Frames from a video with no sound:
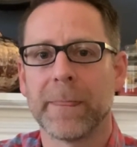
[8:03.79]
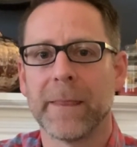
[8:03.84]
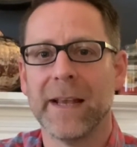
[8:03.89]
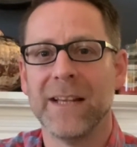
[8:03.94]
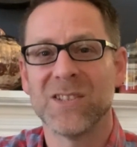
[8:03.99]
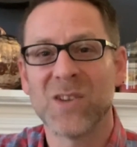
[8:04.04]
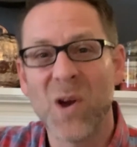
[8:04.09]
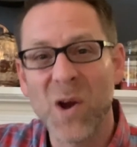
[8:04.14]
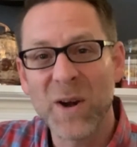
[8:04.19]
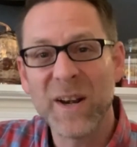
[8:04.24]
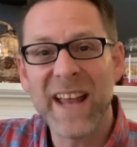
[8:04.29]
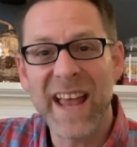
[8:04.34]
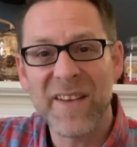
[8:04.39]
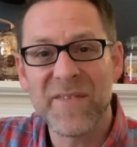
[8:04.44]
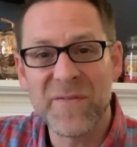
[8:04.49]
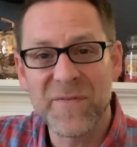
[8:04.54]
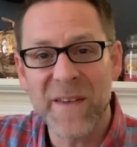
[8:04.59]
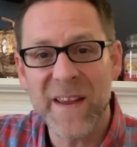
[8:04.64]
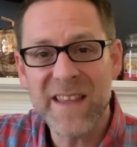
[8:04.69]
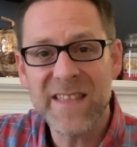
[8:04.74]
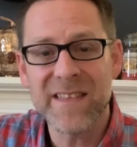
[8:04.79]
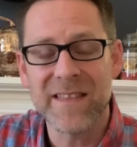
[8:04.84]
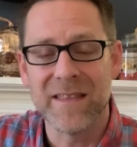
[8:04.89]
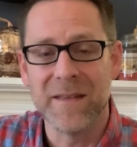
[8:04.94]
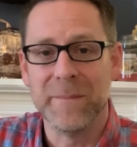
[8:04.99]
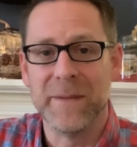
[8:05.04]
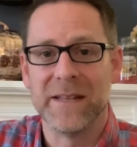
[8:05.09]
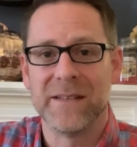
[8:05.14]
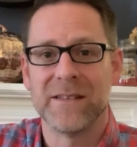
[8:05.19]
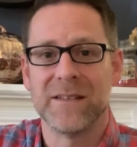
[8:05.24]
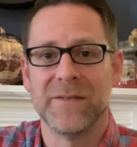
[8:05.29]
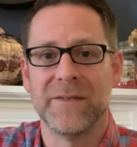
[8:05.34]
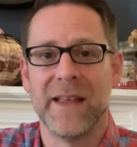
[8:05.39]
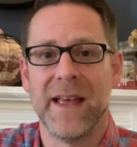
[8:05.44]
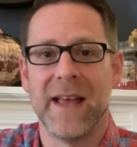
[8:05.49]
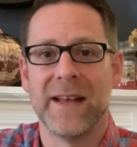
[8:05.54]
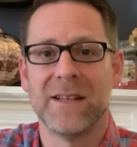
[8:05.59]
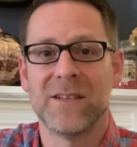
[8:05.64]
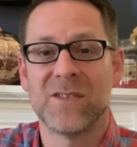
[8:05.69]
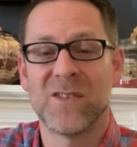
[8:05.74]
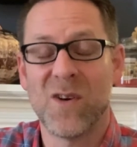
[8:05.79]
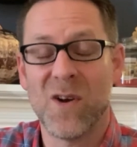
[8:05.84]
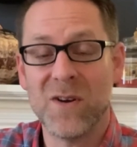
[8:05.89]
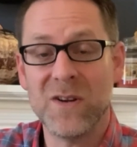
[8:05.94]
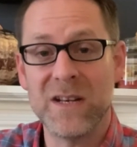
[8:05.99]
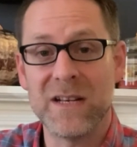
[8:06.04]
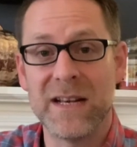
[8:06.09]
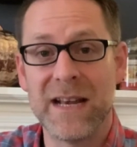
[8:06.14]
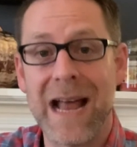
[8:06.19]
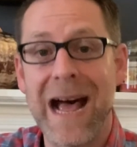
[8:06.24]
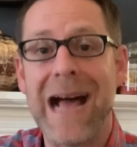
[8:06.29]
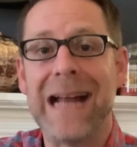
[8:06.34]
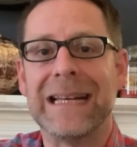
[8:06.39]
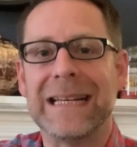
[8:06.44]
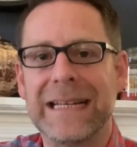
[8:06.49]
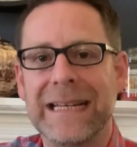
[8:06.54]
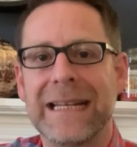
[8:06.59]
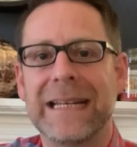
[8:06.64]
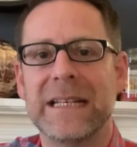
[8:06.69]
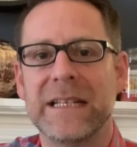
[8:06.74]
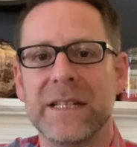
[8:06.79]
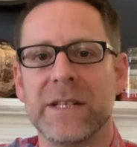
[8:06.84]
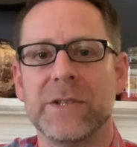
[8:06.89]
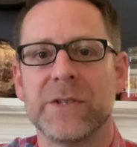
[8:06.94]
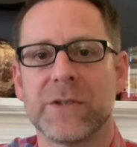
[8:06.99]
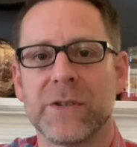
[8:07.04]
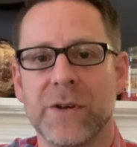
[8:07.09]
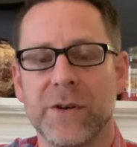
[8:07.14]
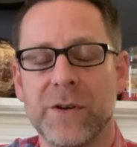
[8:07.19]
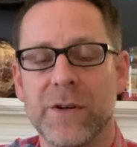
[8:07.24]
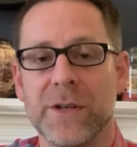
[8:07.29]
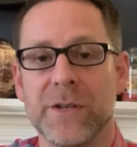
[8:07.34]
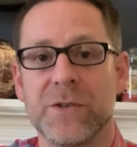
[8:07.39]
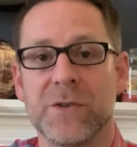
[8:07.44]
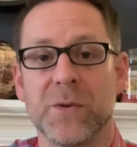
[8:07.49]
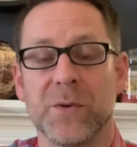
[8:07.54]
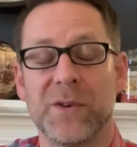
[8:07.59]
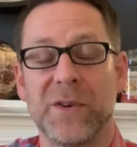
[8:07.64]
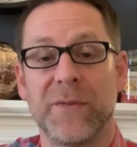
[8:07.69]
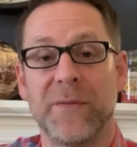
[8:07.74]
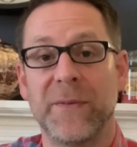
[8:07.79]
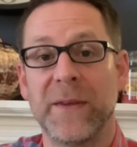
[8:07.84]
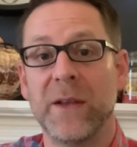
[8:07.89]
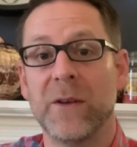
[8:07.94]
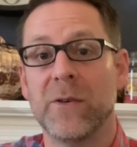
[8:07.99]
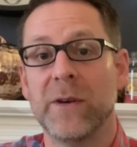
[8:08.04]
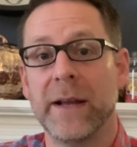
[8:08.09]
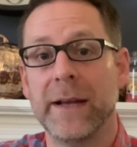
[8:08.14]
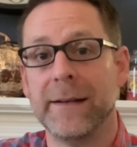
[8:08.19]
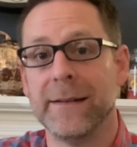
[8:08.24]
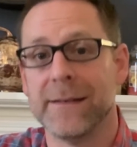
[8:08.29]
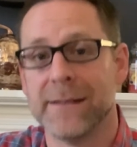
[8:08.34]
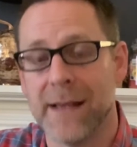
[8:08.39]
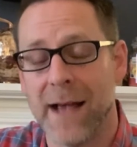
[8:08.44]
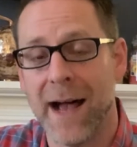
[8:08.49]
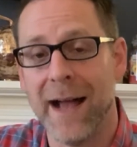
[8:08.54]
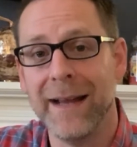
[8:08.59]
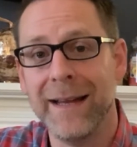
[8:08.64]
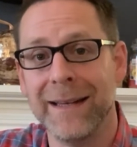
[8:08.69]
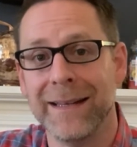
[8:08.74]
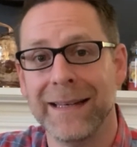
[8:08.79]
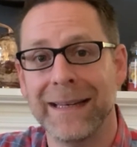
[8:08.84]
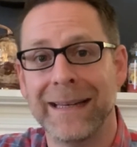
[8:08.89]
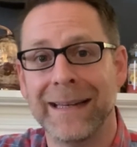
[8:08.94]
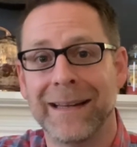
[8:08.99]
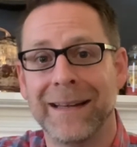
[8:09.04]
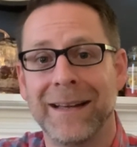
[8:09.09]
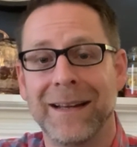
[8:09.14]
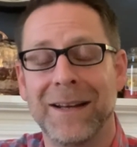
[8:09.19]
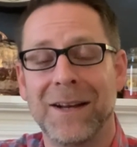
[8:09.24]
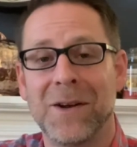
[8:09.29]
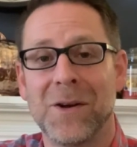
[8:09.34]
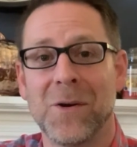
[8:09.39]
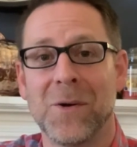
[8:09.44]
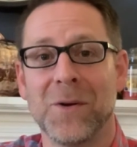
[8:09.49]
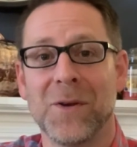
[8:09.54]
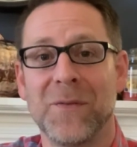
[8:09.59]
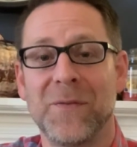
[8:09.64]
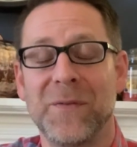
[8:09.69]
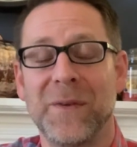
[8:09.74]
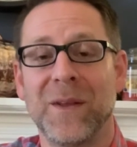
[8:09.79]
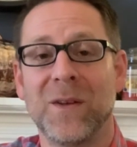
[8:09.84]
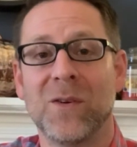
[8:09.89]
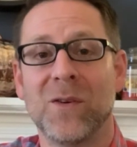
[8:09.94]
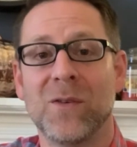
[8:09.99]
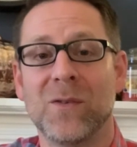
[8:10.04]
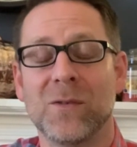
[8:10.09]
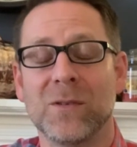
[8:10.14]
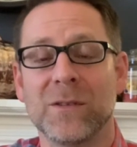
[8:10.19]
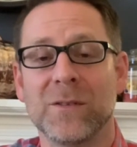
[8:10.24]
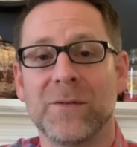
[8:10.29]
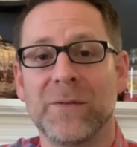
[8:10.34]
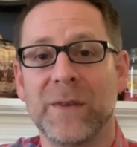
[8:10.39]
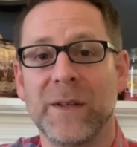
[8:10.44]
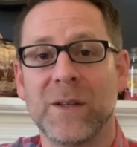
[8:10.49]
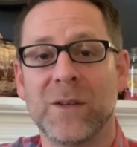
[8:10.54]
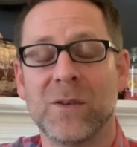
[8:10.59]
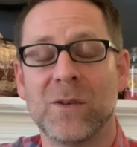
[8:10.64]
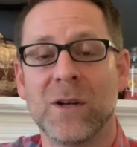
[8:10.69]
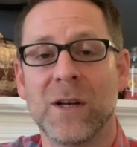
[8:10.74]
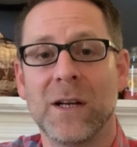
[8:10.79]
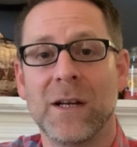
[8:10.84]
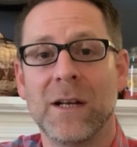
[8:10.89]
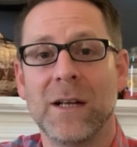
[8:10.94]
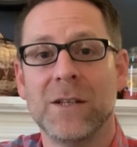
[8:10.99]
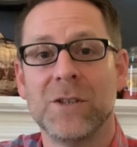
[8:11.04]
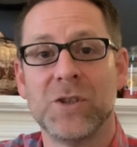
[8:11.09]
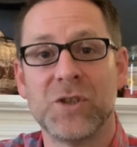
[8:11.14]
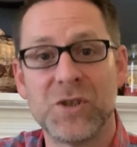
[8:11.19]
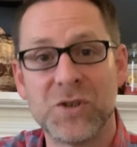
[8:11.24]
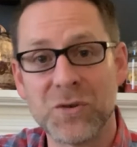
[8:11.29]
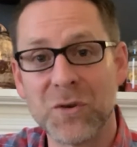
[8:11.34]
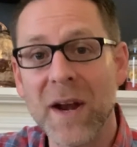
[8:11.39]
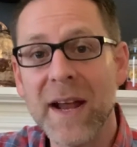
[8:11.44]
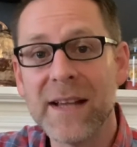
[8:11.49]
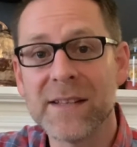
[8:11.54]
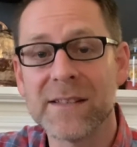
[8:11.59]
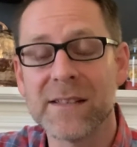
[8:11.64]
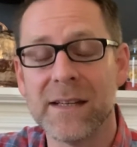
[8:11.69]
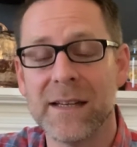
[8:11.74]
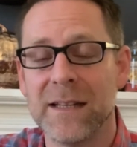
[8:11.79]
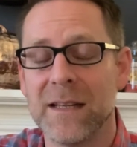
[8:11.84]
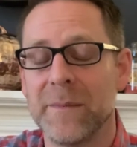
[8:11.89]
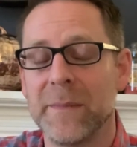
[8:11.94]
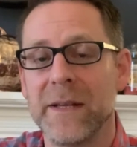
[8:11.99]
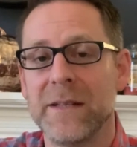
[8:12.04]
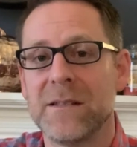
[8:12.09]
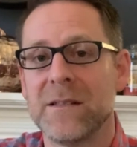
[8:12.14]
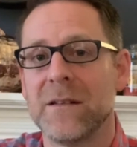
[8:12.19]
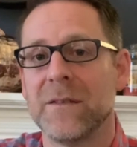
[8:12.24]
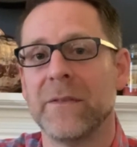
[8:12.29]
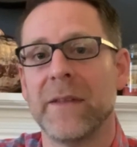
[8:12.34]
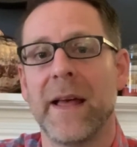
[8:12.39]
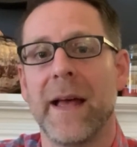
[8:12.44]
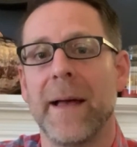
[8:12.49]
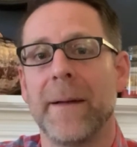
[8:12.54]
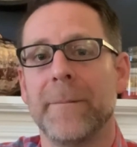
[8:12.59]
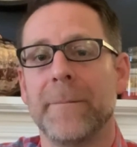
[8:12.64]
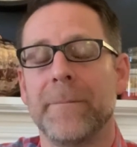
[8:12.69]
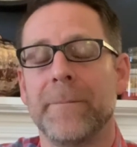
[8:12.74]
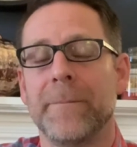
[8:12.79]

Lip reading: It's hard to have faith in the midst of that. It's hard to not get discouraged or to feel anxiety or to feel stress in the midst of that.